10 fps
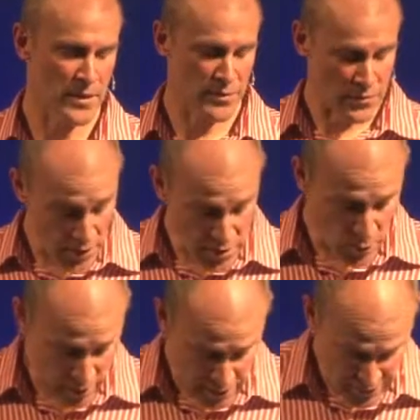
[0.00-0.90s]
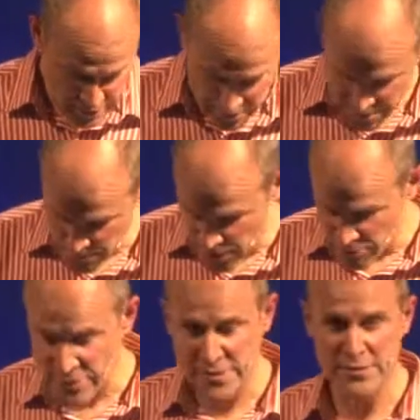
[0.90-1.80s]
The only way, I think, is by
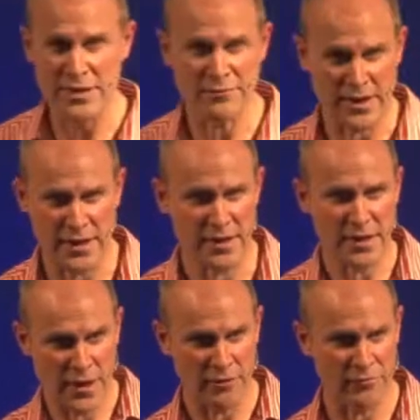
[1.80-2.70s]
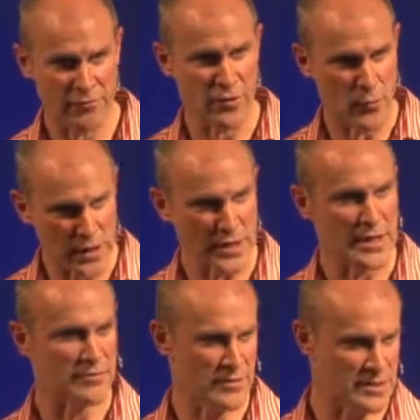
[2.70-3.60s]
receiving love that we can
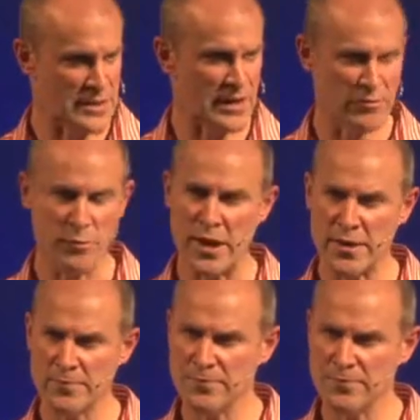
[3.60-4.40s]
give this love away.